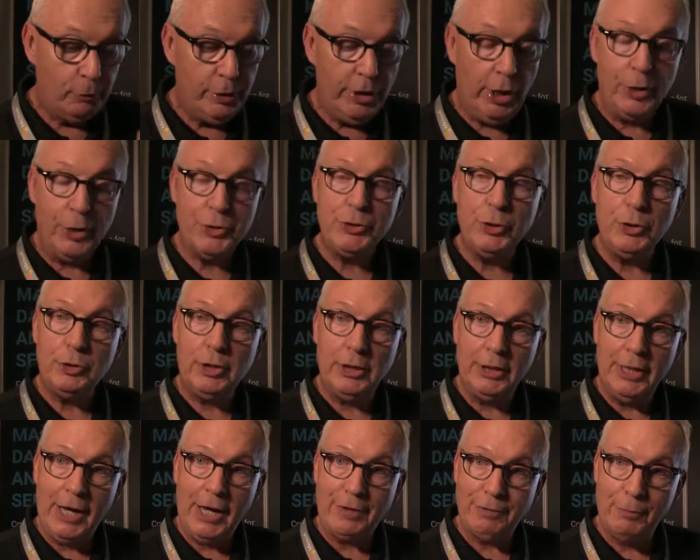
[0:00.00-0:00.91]
we also
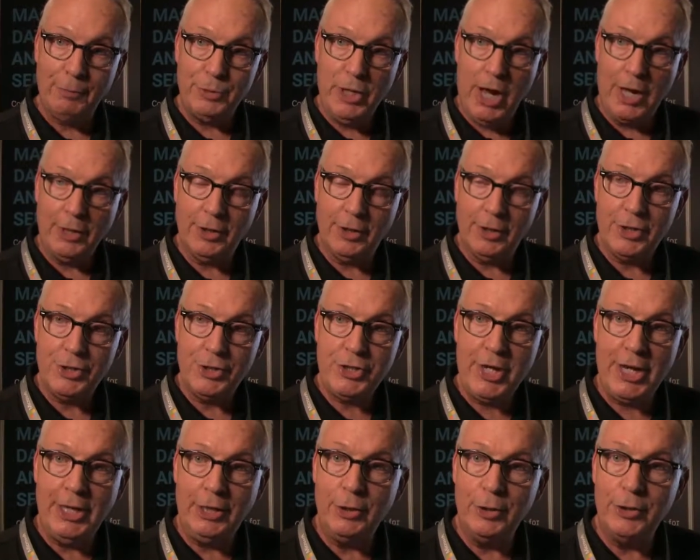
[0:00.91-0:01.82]
collect from Docker
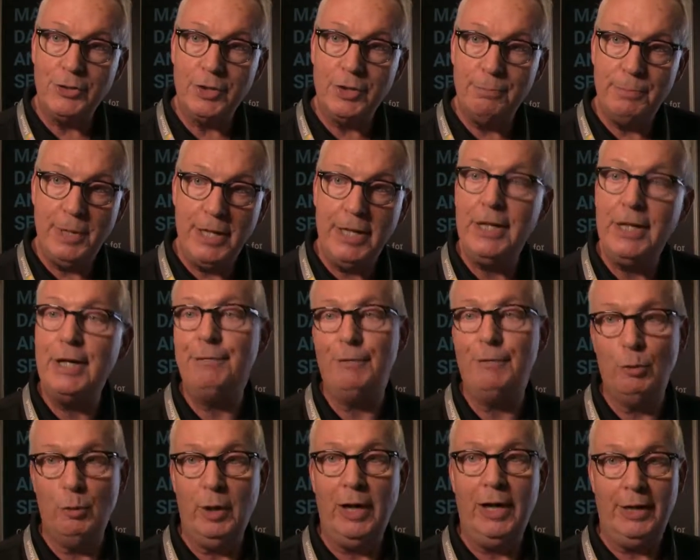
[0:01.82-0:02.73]
containers in many
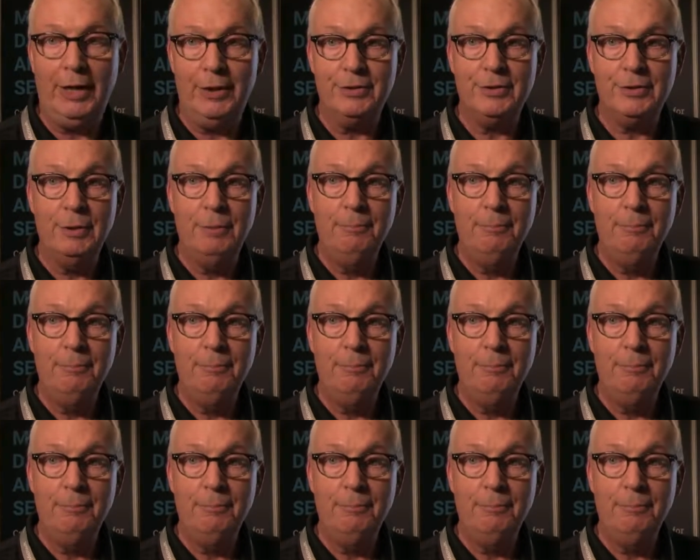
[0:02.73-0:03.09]
different ways.